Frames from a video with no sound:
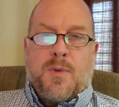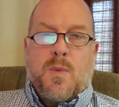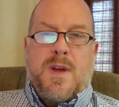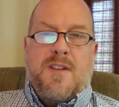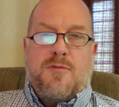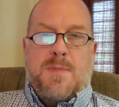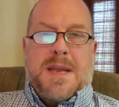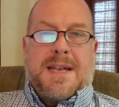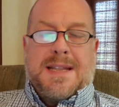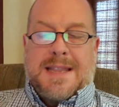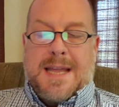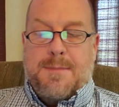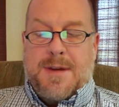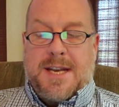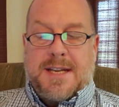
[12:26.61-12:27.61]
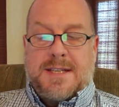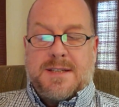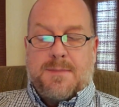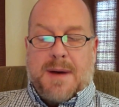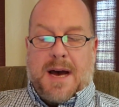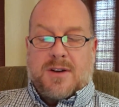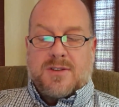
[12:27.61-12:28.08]
We've been limited
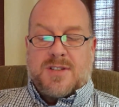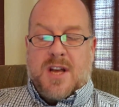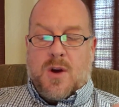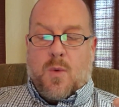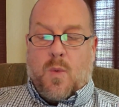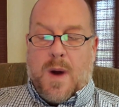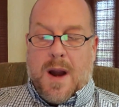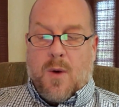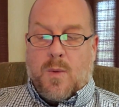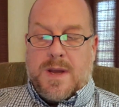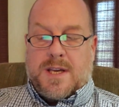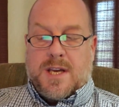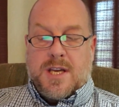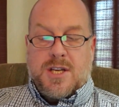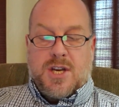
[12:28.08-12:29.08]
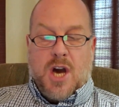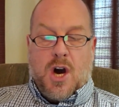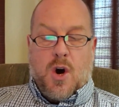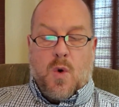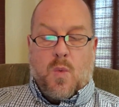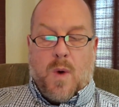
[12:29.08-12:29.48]
about where we can go,